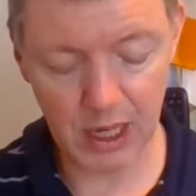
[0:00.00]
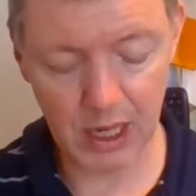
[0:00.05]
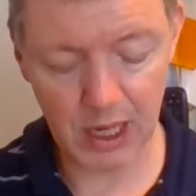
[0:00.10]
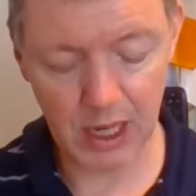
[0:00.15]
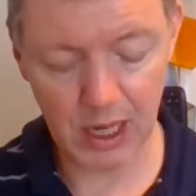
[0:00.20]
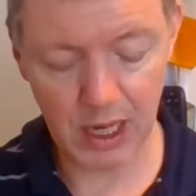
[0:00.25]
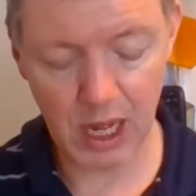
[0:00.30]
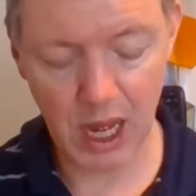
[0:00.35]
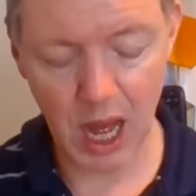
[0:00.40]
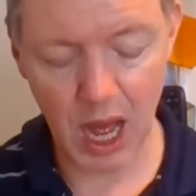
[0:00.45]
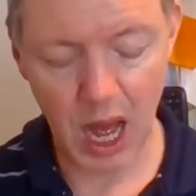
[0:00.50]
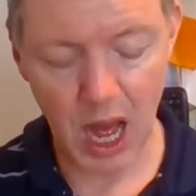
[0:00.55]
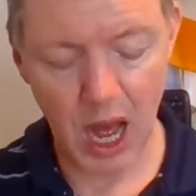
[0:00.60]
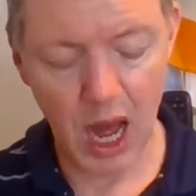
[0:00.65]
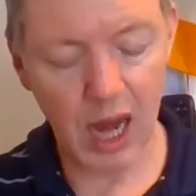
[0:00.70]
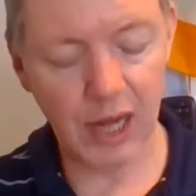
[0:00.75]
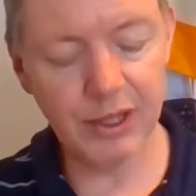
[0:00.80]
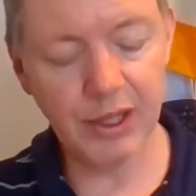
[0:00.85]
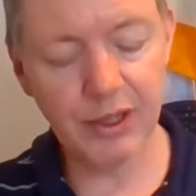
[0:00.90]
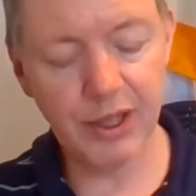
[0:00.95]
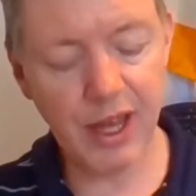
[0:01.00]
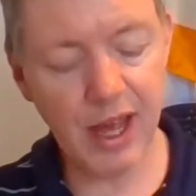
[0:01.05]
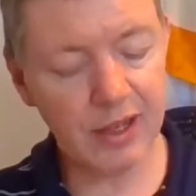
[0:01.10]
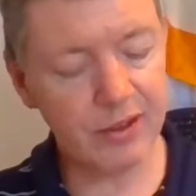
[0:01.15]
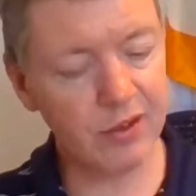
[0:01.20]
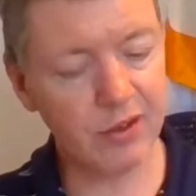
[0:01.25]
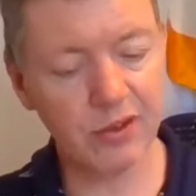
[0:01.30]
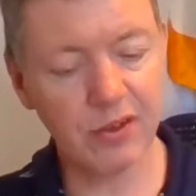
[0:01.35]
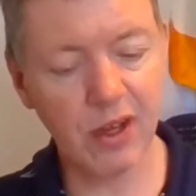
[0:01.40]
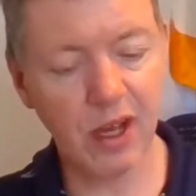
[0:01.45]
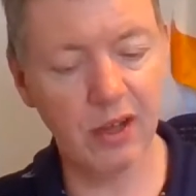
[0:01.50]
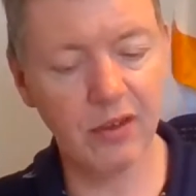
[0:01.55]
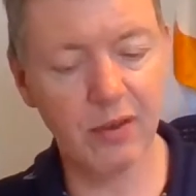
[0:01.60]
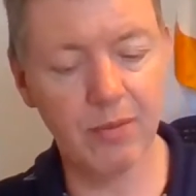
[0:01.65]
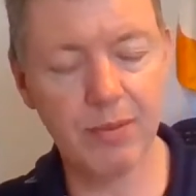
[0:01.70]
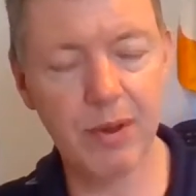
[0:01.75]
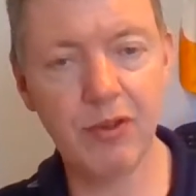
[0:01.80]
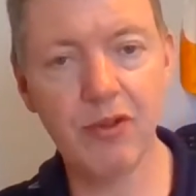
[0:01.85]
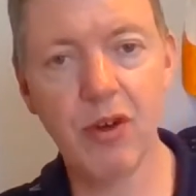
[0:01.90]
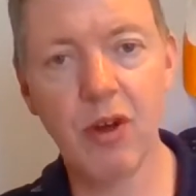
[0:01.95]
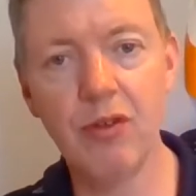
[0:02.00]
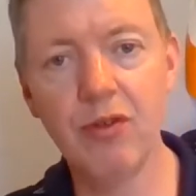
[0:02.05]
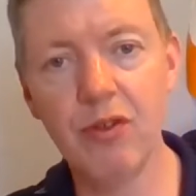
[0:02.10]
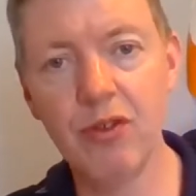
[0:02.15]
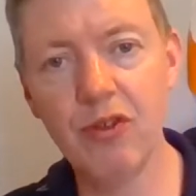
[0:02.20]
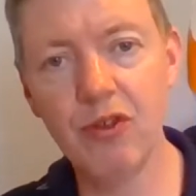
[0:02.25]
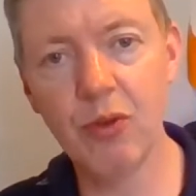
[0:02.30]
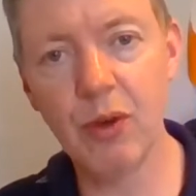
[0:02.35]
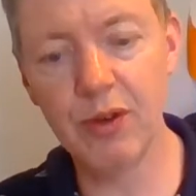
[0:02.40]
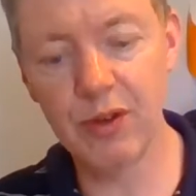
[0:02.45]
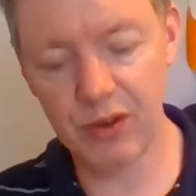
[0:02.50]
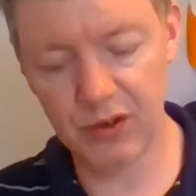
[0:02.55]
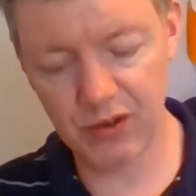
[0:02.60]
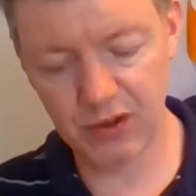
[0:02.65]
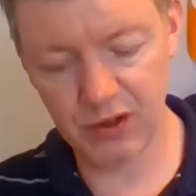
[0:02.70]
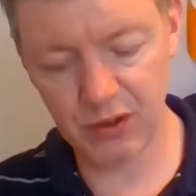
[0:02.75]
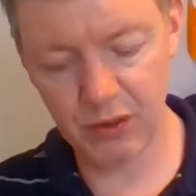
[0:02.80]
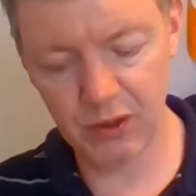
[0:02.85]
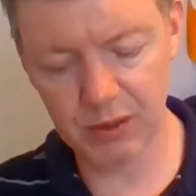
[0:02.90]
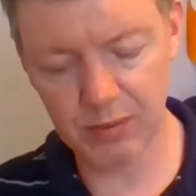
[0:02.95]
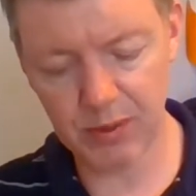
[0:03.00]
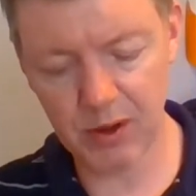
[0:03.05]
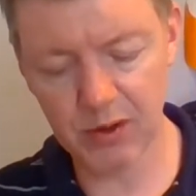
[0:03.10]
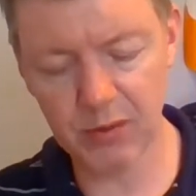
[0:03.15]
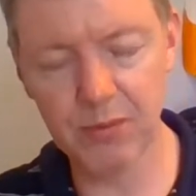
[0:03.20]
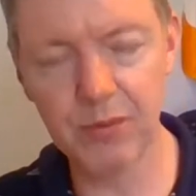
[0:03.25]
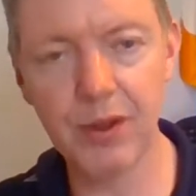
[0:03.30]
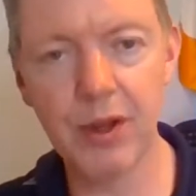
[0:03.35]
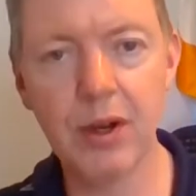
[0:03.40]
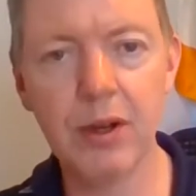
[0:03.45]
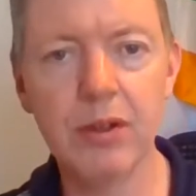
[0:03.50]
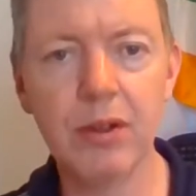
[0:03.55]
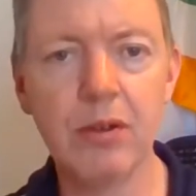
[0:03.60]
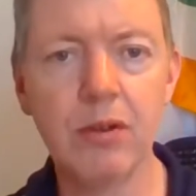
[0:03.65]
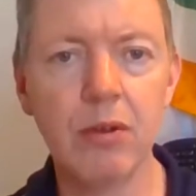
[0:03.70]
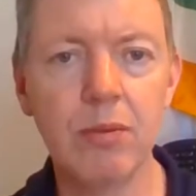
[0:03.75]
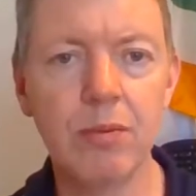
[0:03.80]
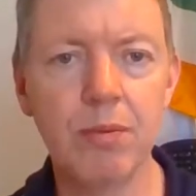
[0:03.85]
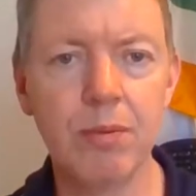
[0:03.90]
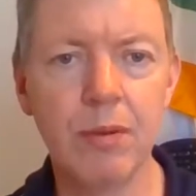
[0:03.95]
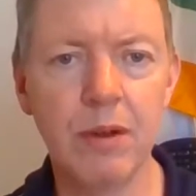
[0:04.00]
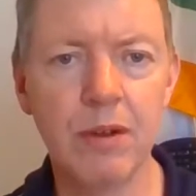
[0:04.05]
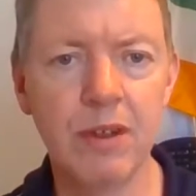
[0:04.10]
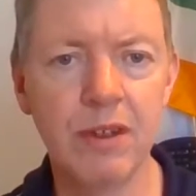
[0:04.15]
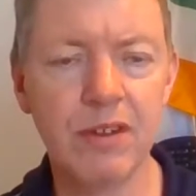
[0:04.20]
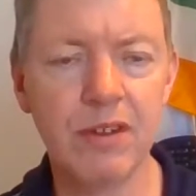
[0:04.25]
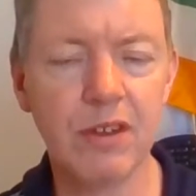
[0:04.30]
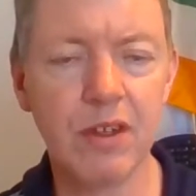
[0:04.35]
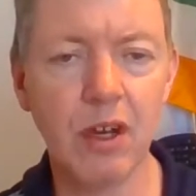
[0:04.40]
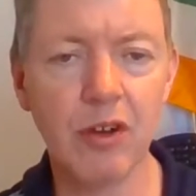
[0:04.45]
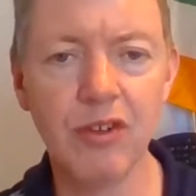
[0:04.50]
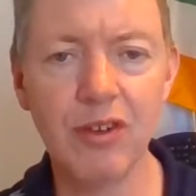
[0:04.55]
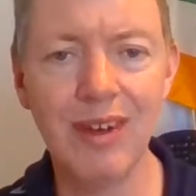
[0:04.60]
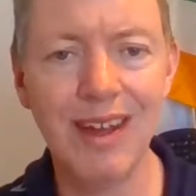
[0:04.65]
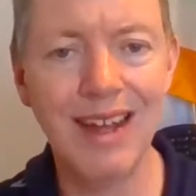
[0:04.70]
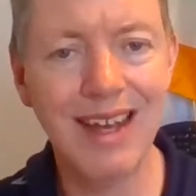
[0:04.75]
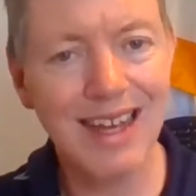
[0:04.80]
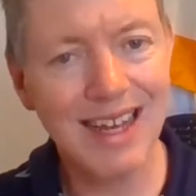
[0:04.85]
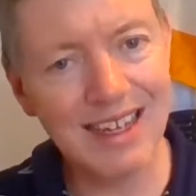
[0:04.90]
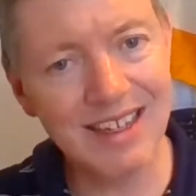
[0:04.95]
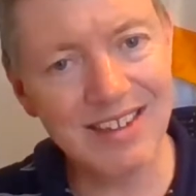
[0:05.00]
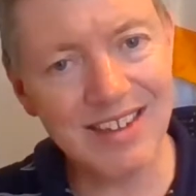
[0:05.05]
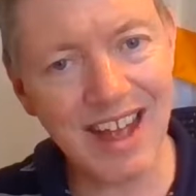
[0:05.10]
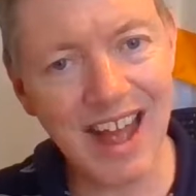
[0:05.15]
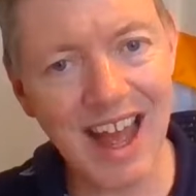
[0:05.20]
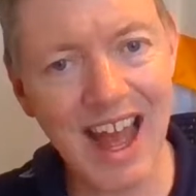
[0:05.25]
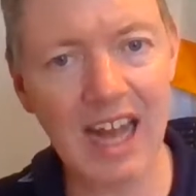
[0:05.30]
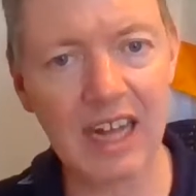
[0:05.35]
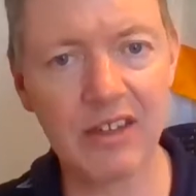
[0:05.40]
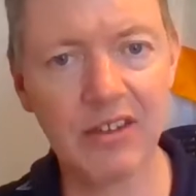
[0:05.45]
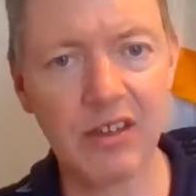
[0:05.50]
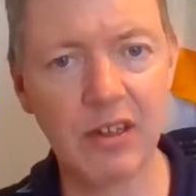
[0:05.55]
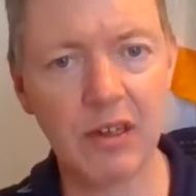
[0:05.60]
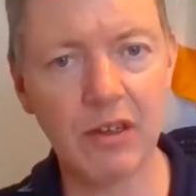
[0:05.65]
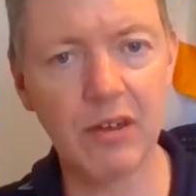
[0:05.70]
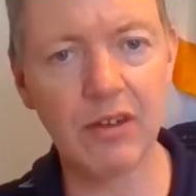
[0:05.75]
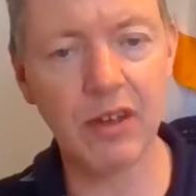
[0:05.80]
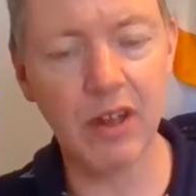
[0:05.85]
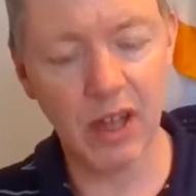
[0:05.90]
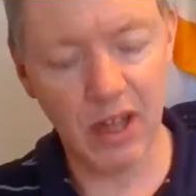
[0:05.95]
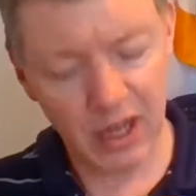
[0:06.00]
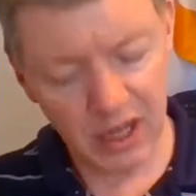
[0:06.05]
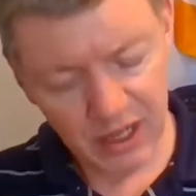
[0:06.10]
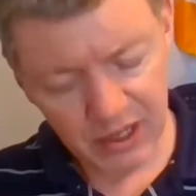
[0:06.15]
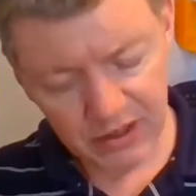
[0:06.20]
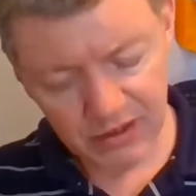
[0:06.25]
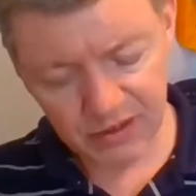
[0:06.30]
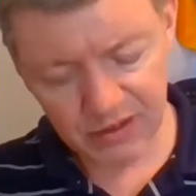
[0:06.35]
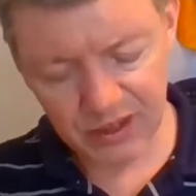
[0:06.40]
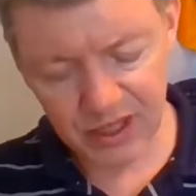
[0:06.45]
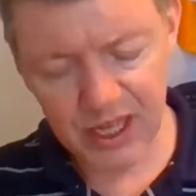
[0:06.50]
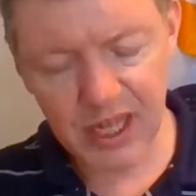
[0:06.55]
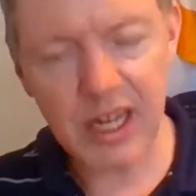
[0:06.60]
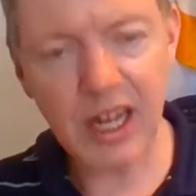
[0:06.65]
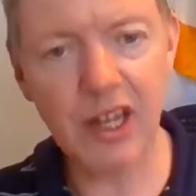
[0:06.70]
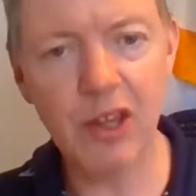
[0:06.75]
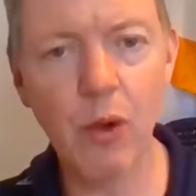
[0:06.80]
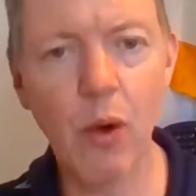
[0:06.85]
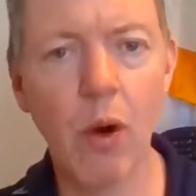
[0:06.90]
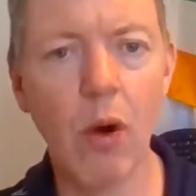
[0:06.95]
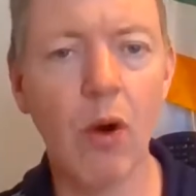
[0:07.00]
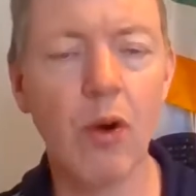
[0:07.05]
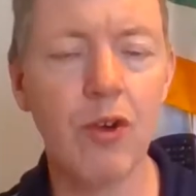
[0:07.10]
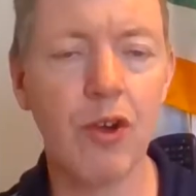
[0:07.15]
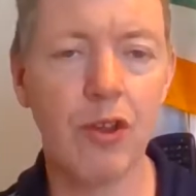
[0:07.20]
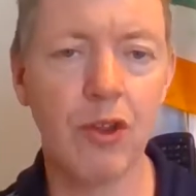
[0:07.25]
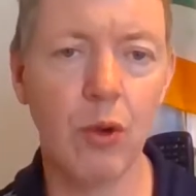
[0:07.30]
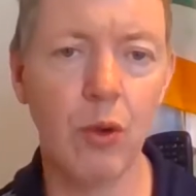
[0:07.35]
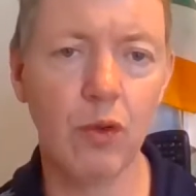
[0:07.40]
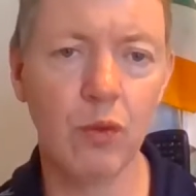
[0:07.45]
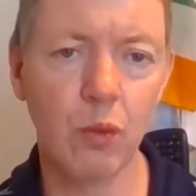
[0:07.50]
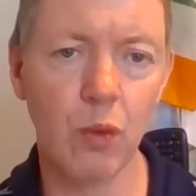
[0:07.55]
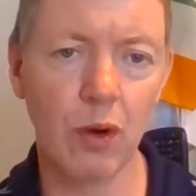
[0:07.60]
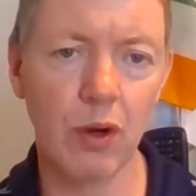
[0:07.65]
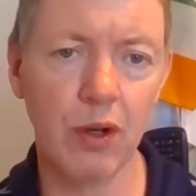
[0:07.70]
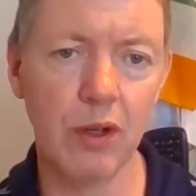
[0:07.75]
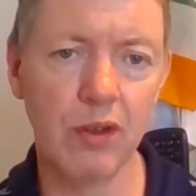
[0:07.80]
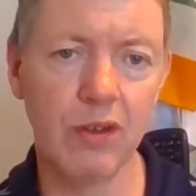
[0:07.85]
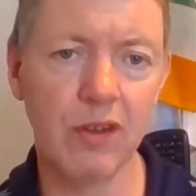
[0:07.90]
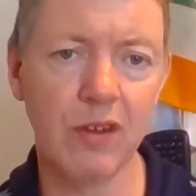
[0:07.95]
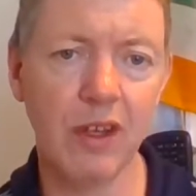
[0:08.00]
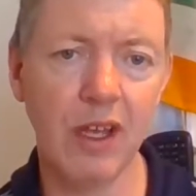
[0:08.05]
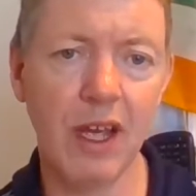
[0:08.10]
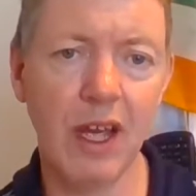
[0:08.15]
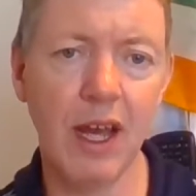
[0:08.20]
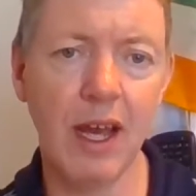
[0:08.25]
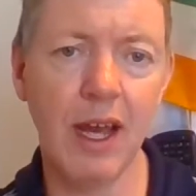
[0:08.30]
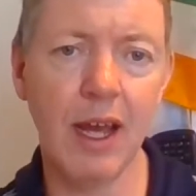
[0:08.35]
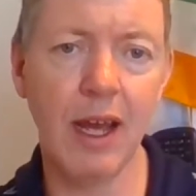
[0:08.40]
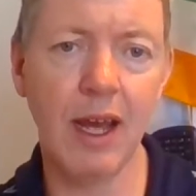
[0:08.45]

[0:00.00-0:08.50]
I think the exercise on page 122, at the bottom there, the group discussion, is excellent. See, can you order those words